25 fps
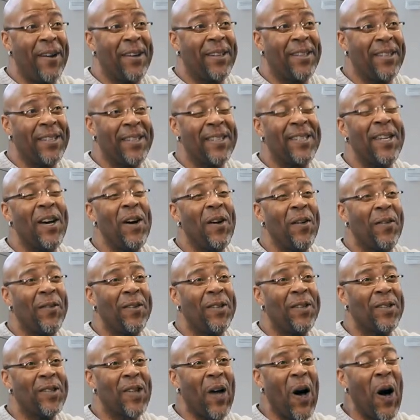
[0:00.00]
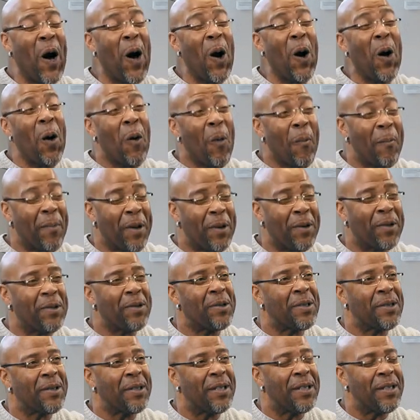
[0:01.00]
itself is
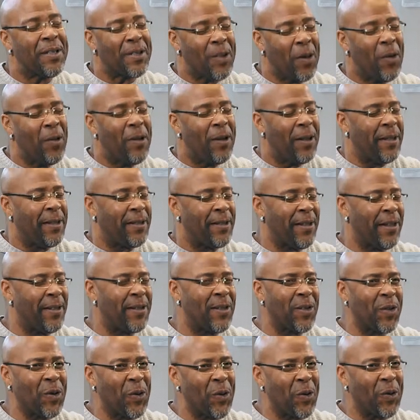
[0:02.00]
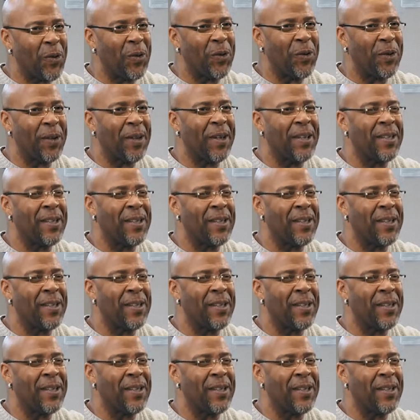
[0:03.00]
almost as old as the school,